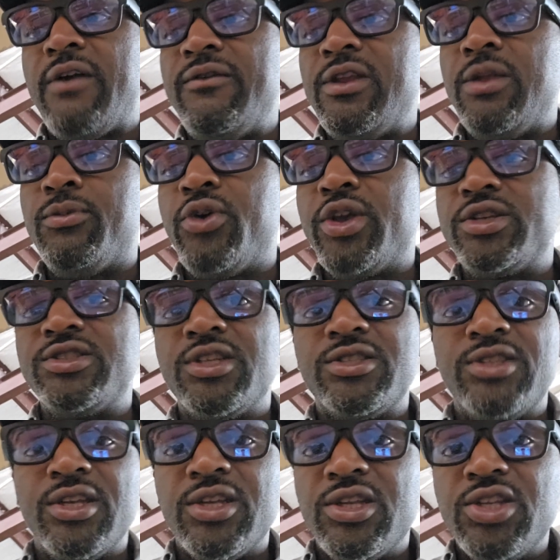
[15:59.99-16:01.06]
have any
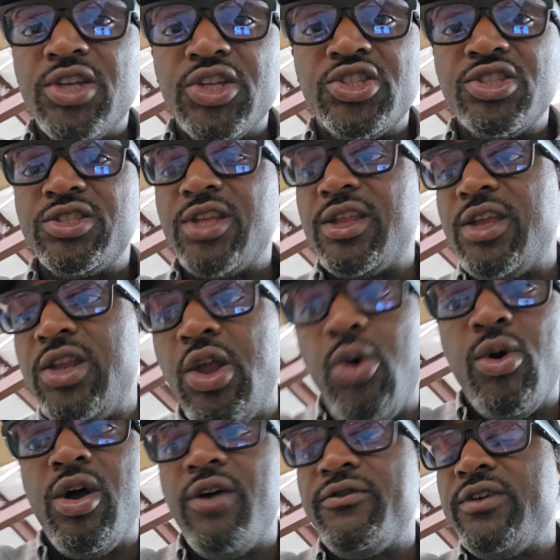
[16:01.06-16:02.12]
pre-existing conditions that they
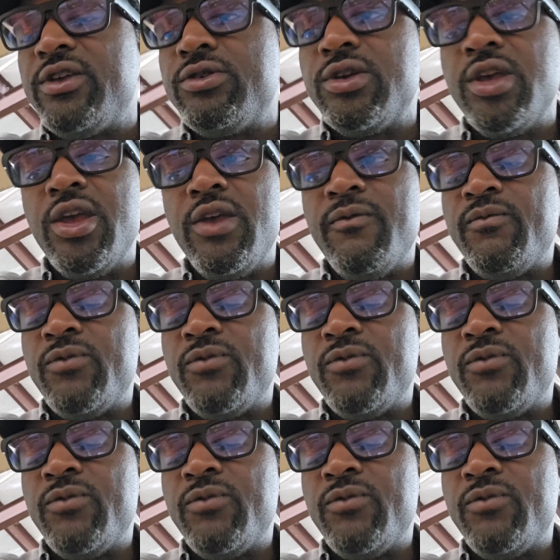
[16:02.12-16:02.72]
know of. It